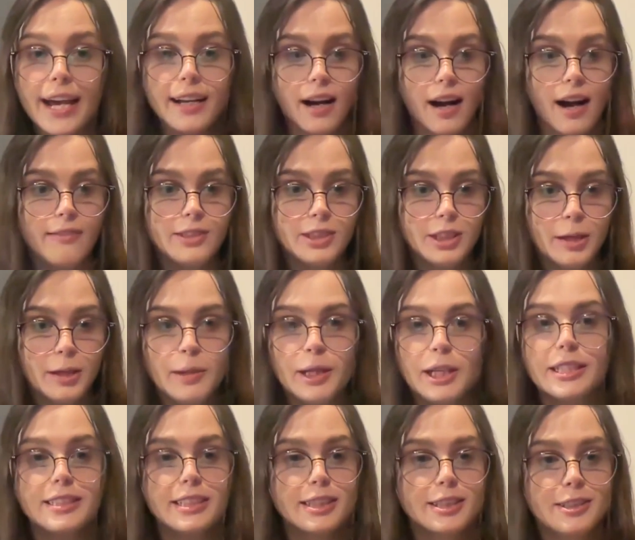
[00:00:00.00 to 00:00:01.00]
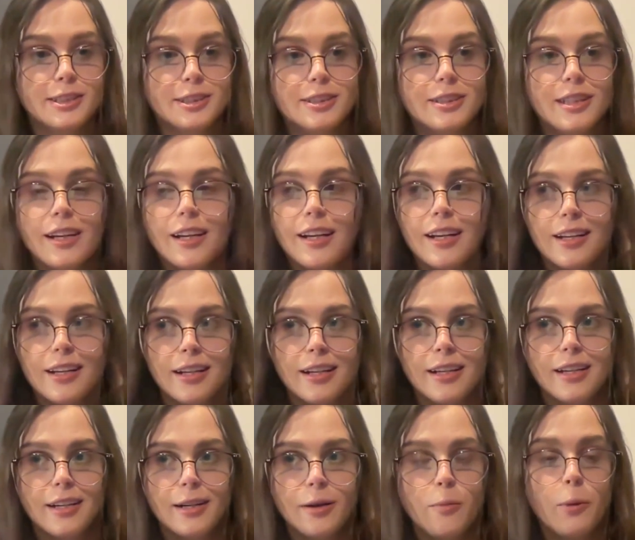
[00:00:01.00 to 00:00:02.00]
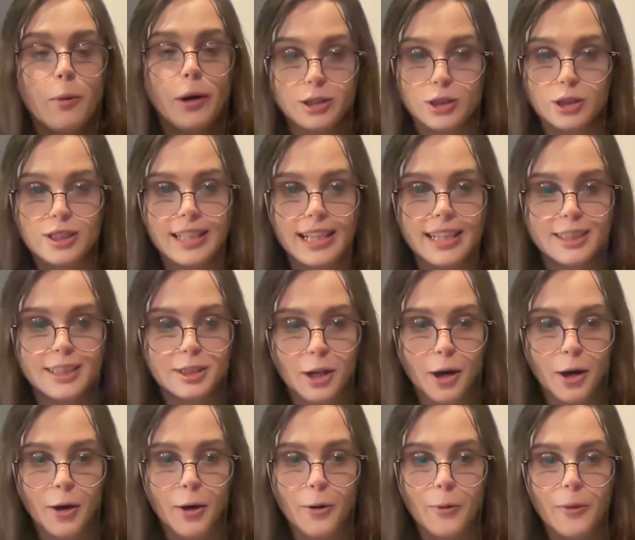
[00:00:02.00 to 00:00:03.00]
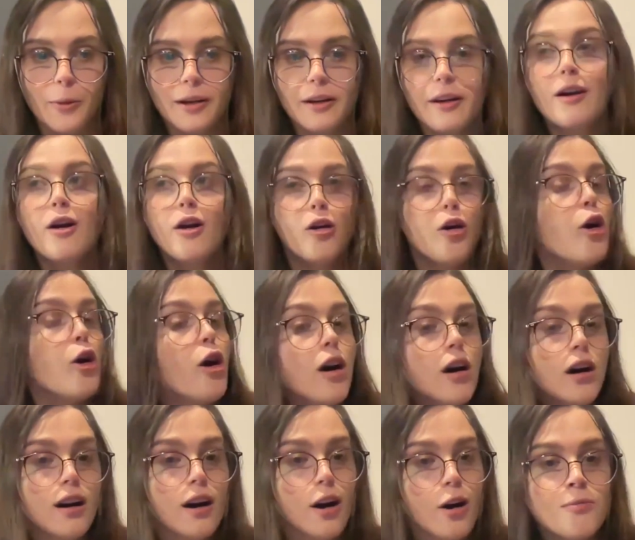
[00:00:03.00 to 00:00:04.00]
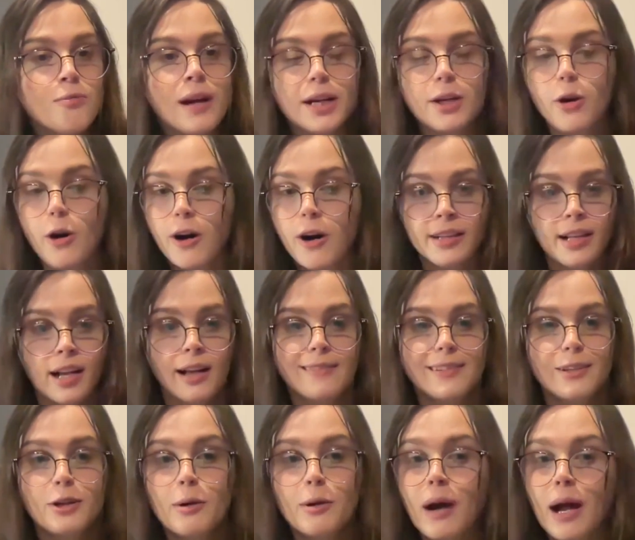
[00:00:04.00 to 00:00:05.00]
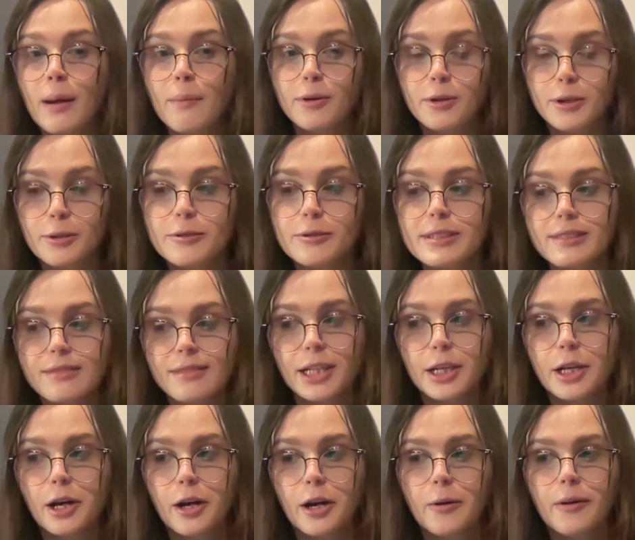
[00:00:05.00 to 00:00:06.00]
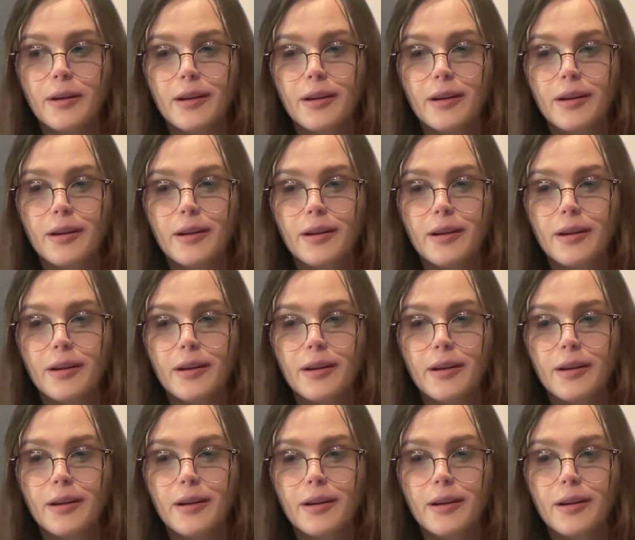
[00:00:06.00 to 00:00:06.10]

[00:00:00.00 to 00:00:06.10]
after because we're just like so, oh my God. And I look at my producer and go,